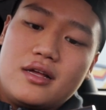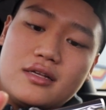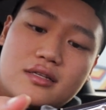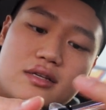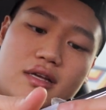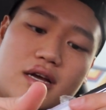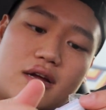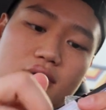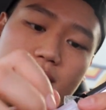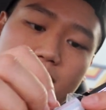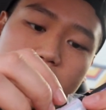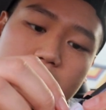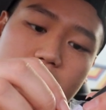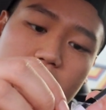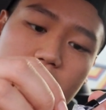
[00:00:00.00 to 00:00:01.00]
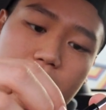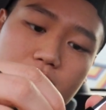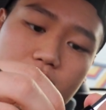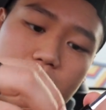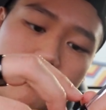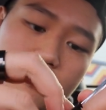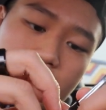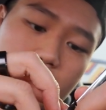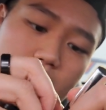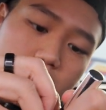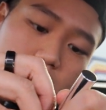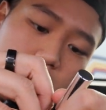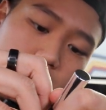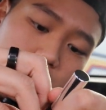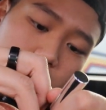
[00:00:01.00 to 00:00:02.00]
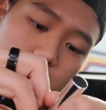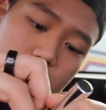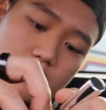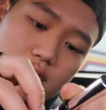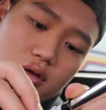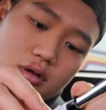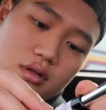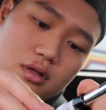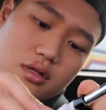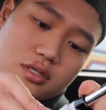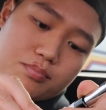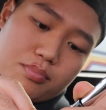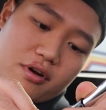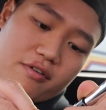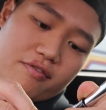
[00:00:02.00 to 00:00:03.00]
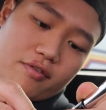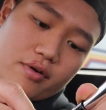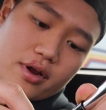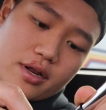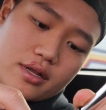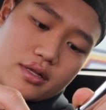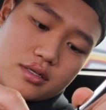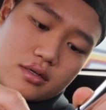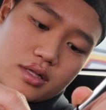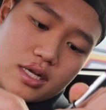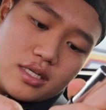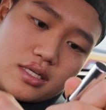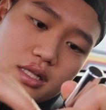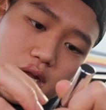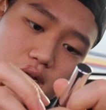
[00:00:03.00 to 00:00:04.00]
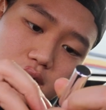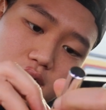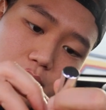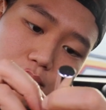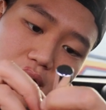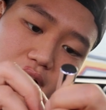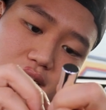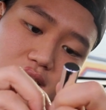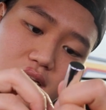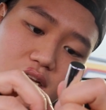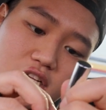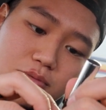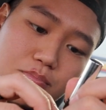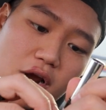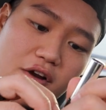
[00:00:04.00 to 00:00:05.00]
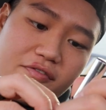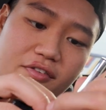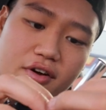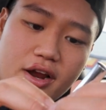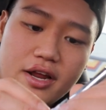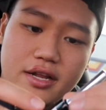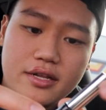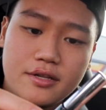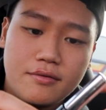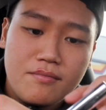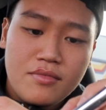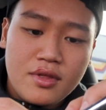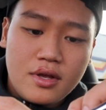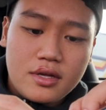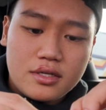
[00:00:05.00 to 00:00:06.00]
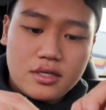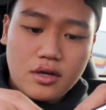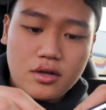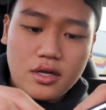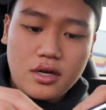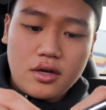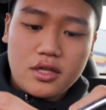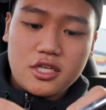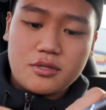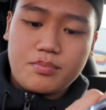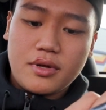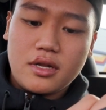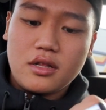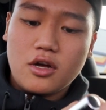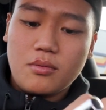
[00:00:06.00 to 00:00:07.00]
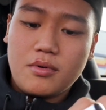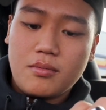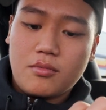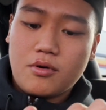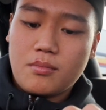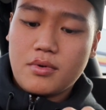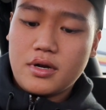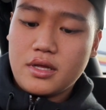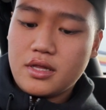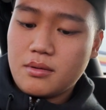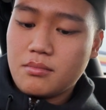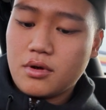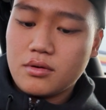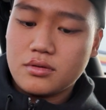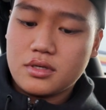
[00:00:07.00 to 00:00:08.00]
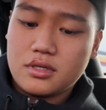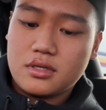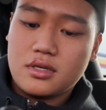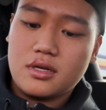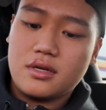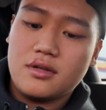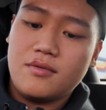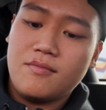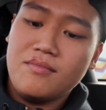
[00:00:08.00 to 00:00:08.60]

So, you got to rip the tape open, too. It's perforated, so that's nice. The plastic is perforated. So, you know they spend a little bit more money than most.